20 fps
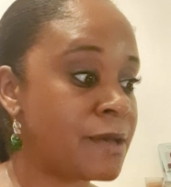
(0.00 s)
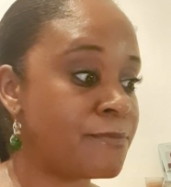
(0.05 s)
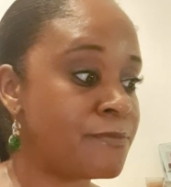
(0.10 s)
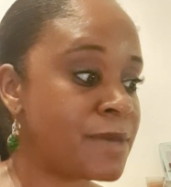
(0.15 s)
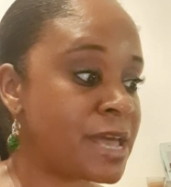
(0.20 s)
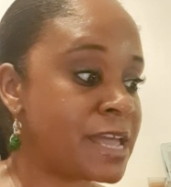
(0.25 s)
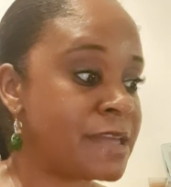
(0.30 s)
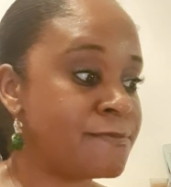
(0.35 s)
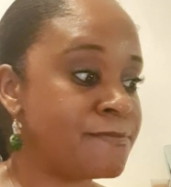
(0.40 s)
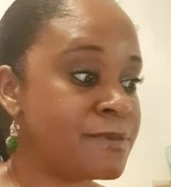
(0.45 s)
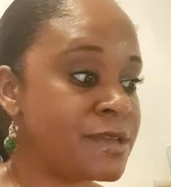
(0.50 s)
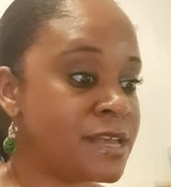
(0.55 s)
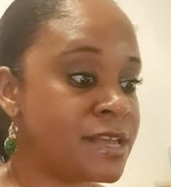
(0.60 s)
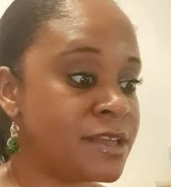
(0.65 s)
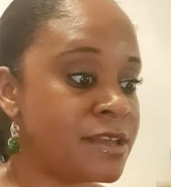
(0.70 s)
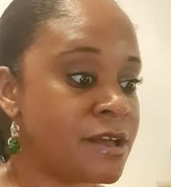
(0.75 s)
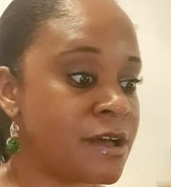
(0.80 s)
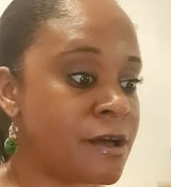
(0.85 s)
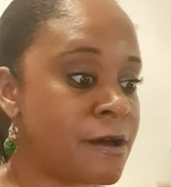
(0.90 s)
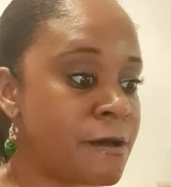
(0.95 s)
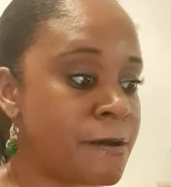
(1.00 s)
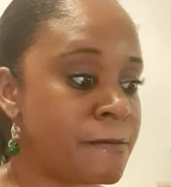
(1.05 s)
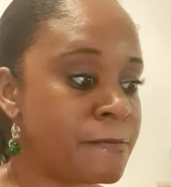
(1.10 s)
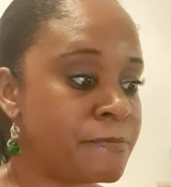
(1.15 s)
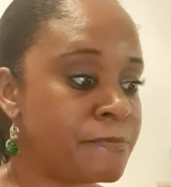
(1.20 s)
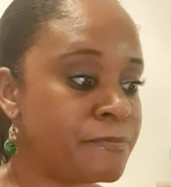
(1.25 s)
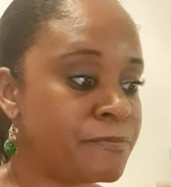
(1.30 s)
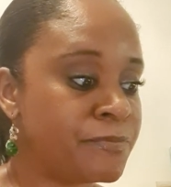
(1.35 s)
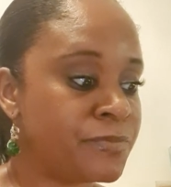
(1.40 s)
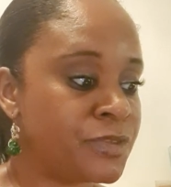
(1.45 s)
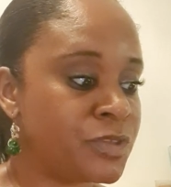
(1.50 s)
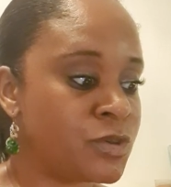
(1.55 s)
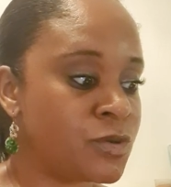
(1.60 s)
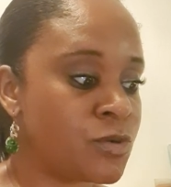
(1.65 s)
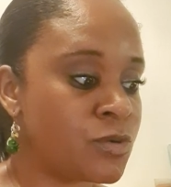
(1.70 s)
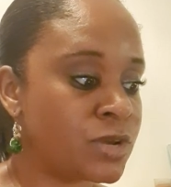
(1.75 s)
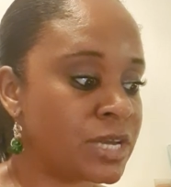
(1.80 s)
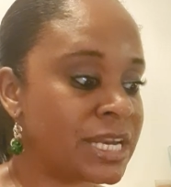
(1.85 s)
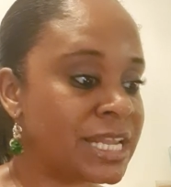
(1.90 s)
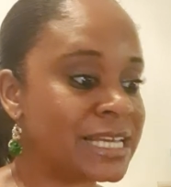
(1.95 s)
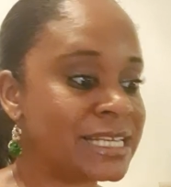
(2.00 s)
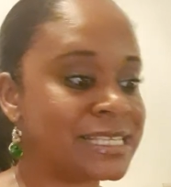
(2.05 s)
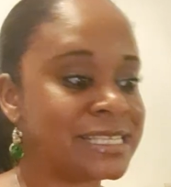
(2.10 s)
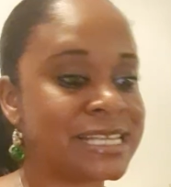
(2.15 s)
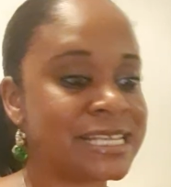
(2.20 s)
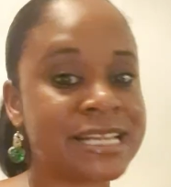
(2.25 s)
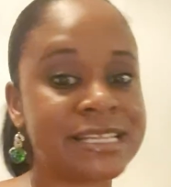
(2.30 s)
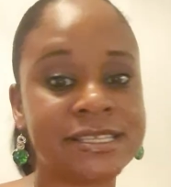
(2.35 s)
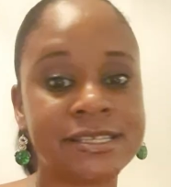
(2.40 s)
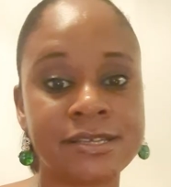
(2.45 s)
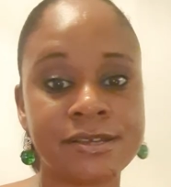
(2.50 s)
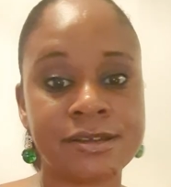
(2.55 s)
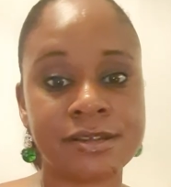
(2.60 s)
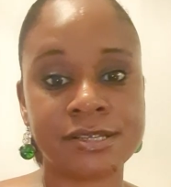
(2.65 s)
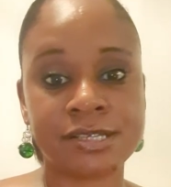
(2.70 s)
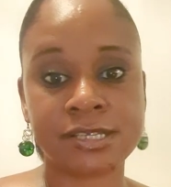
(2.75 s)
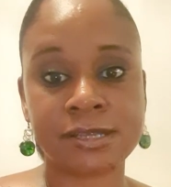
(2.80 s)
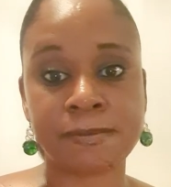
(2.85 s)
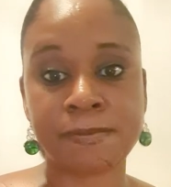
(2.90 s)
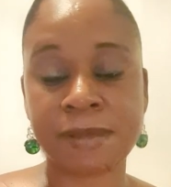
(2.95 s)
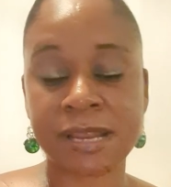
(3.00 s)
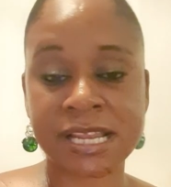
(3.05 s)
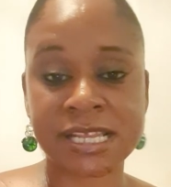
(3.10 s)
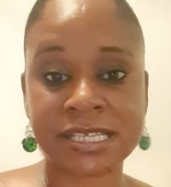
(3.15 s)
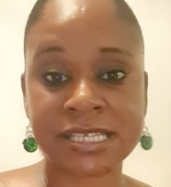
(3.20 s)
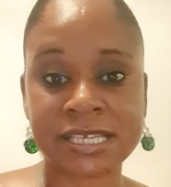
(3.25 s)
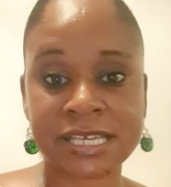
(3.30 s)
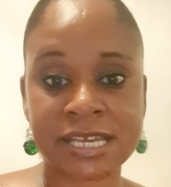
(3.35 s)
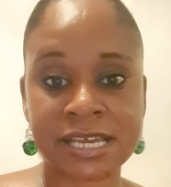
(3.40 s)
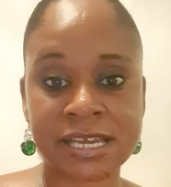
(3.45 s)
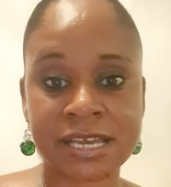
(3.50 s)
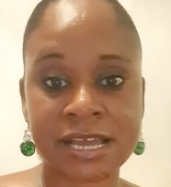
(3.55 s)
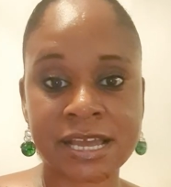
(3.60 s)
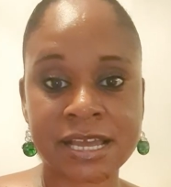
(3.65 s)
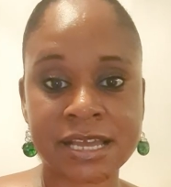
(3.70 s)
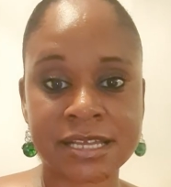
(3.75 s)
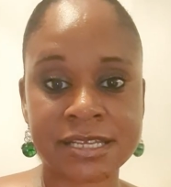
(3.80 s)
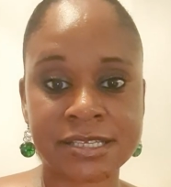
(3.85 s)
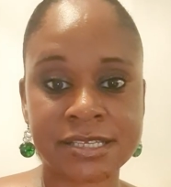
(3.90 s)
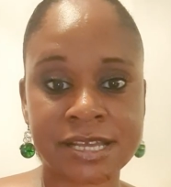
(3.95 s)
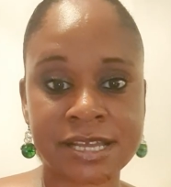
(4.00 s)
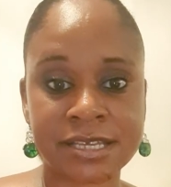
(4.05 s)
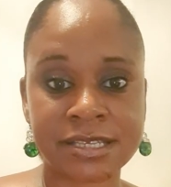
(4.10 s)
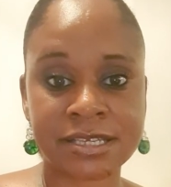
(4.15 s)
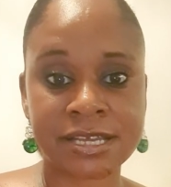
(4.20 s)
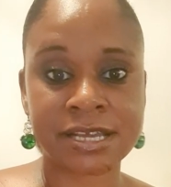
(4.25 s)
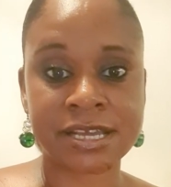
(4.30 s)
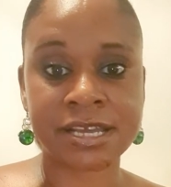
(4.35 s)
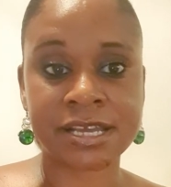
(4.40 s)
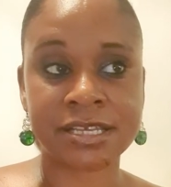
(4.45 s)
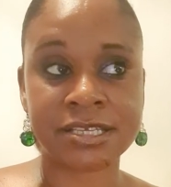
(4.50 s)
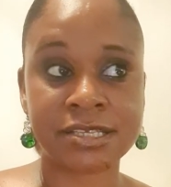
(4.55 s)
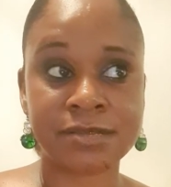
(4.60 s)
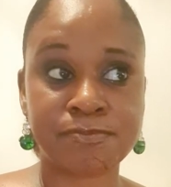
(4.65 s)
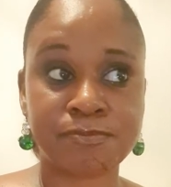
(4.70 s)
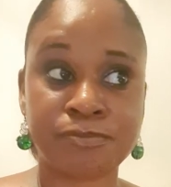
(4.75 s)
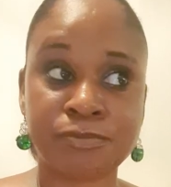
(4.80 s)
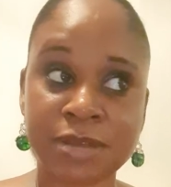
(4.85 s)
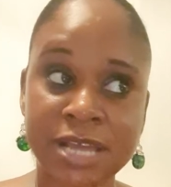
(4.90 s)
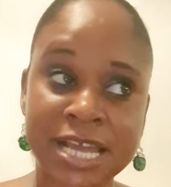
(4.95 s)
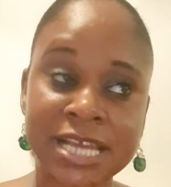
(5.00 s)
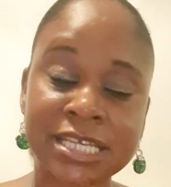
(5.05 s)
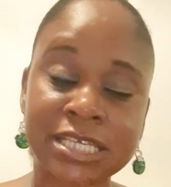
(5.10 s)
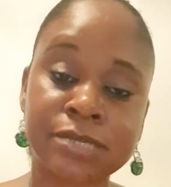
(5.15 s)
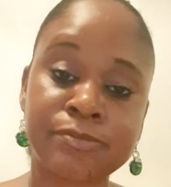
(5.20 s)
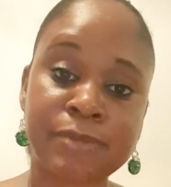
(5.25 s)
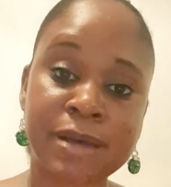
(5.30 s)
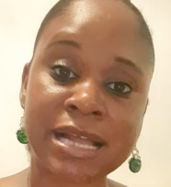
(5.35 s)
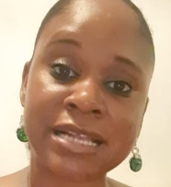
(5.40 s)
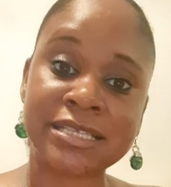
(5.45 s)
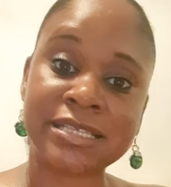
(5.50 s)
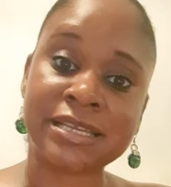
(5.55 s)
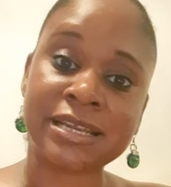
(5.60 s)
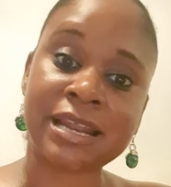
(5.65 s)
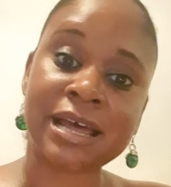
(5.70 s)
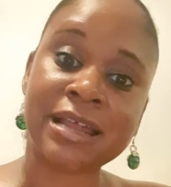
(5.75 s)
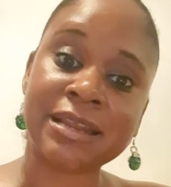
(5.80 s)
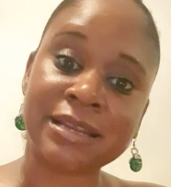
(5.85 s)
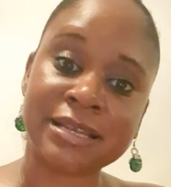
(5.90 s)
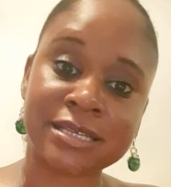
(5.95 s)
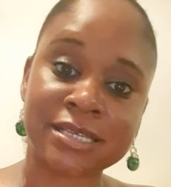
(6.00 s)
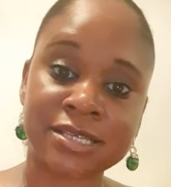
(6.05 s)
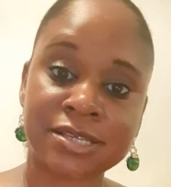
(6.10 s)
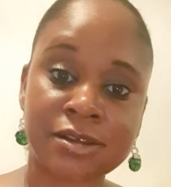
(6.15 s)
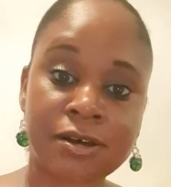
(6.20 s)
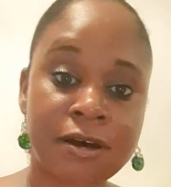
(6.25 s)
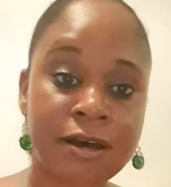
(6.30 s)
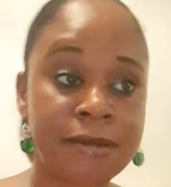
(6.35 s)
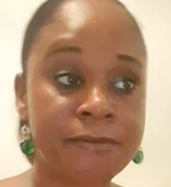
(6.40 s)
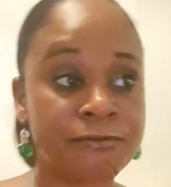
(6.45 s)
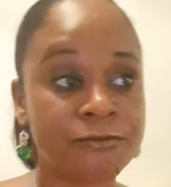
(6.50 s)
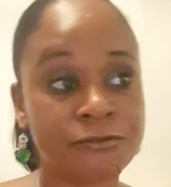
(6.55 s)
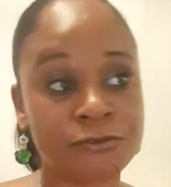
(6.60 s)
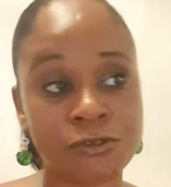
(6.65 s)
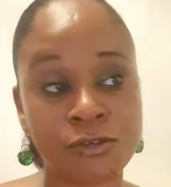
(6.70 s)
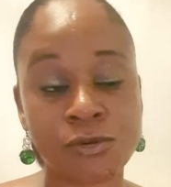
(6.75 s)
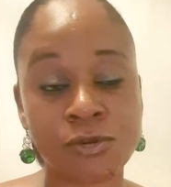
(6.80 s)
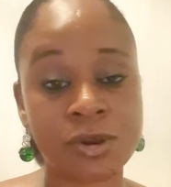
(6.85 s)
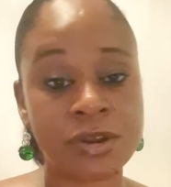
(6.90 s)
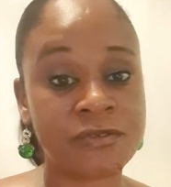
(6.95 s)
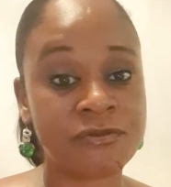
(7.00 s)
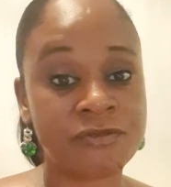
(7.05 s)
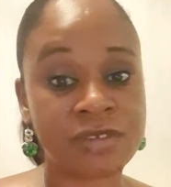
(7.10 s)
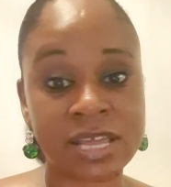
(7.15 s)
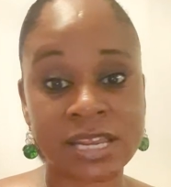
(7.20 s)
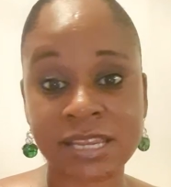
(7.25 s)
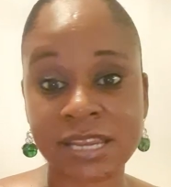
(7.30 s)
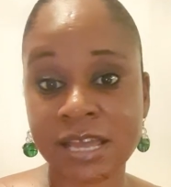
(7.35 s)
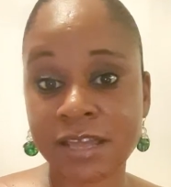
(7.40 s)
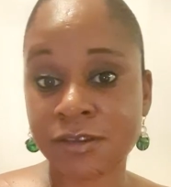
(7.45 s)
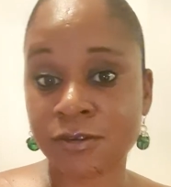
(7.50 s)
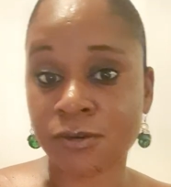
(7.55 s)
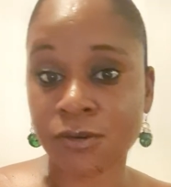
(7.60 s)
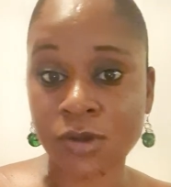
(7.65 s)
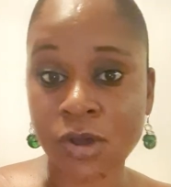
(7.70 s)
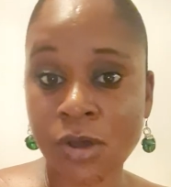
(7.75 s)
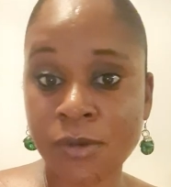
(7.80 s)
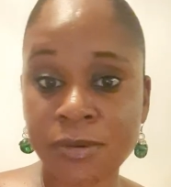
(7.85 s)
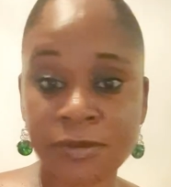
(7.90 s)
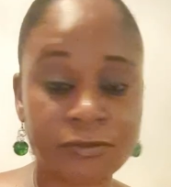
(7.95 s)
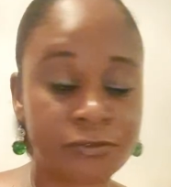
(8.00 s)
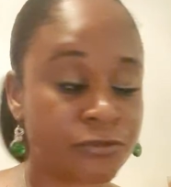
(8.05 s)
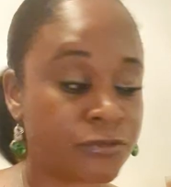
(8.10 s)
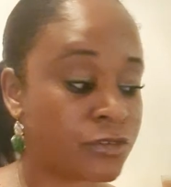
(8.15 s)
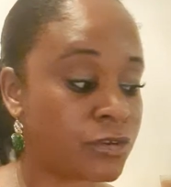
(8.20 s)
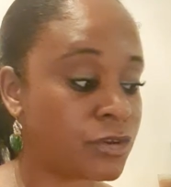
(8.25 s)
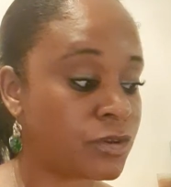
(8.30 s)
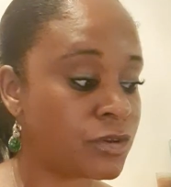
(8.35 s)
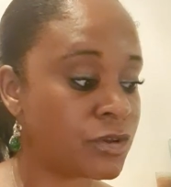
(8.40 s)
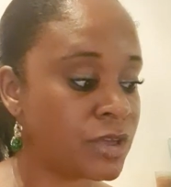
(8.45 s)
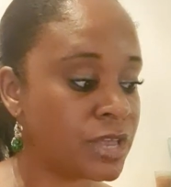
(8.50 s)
maybe your clairsentience ability is expanding at this time through an event that you're going through.